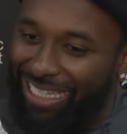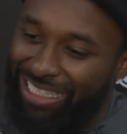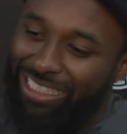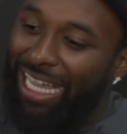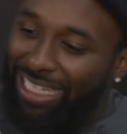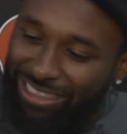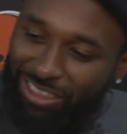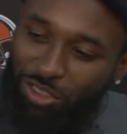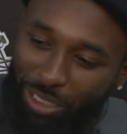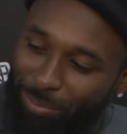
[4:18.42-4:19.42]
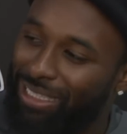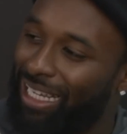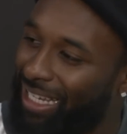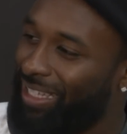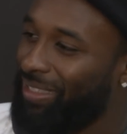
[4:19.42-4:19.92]
And he actually tripped me
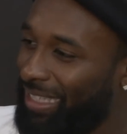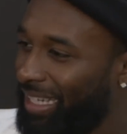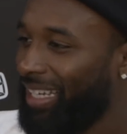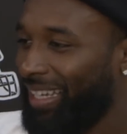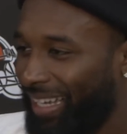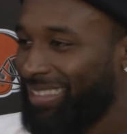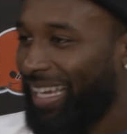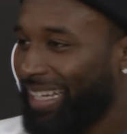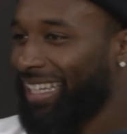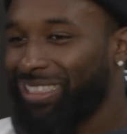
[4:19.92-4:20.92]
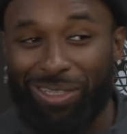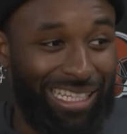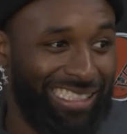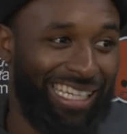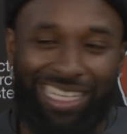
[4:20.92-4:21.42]
down. Yeah, exactly. That's what
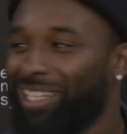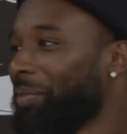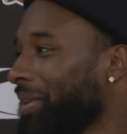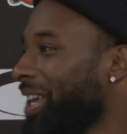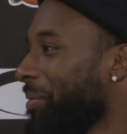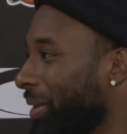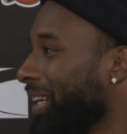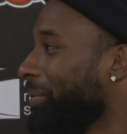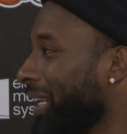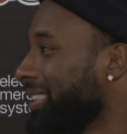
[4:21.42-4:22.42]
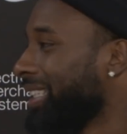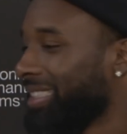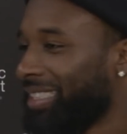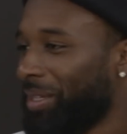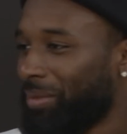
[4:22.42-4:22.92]
I said. He don't want to admit it, but I said the
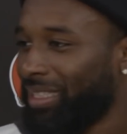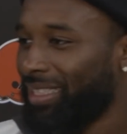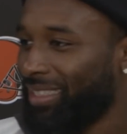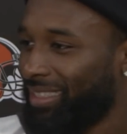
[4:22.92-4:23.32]
same thing.